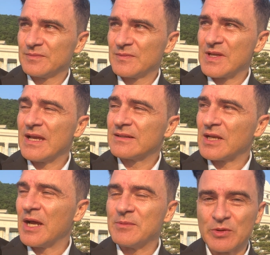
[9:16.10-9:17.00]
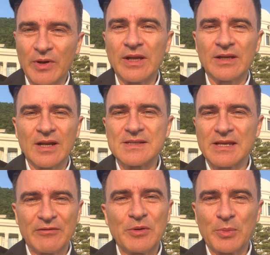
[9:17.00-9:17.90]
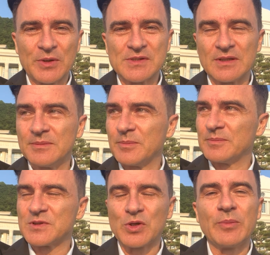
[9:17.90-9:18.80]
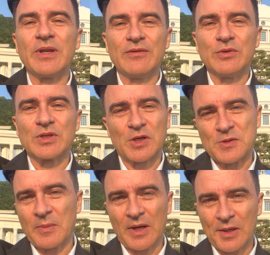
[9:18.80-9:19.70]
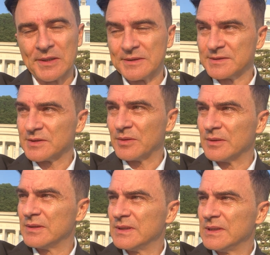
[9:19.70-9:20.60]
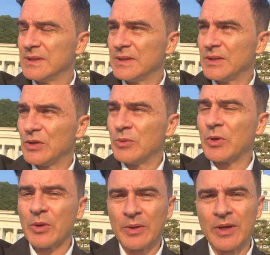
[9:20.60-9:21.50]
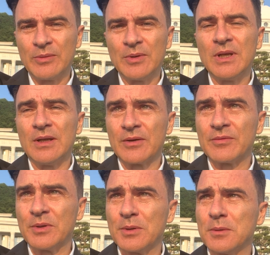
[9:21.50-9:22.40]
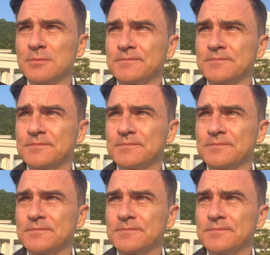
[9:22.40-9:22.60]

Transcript: take time to recognize every person. So many of you touch my heart, so Yumiko and I really love you.